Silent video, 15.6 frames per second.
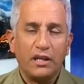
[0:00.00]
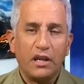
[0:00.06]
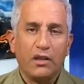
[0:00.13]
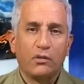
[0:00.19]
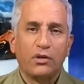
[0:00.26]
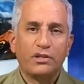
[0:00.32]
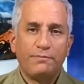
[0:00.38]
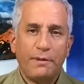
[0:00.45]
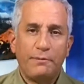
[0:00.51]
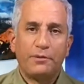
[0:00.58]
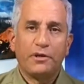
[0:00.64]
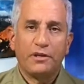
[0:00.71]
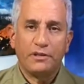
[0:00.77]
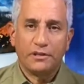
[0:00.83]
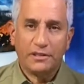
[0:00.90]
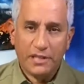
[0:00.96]
In other words,
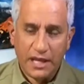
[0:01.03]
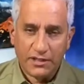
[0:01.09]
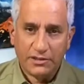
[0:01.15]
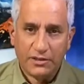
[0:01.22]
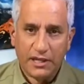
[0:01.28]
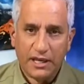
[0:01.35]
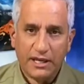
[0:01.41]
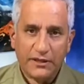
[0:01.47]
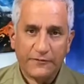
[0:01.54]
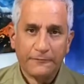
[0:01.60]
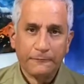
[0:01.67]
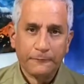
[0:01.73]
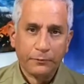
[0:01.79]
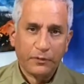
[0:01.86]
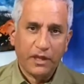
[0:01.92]
people can test negative